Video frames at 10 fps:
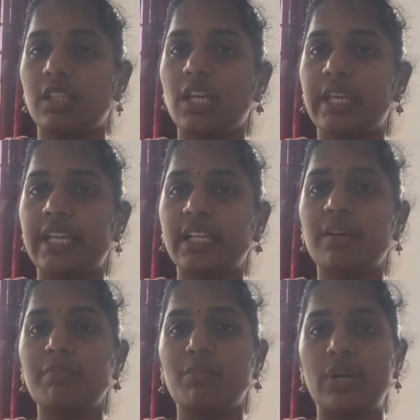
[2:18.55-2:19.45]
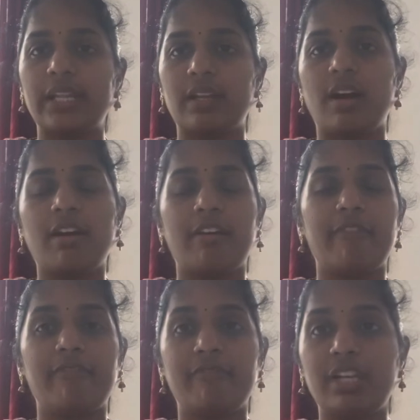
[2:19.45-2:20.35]
the kingdom Monera
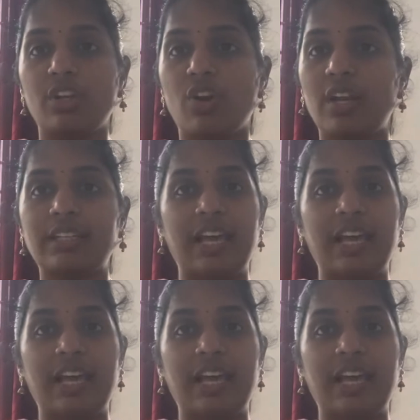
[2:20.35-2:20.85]
will not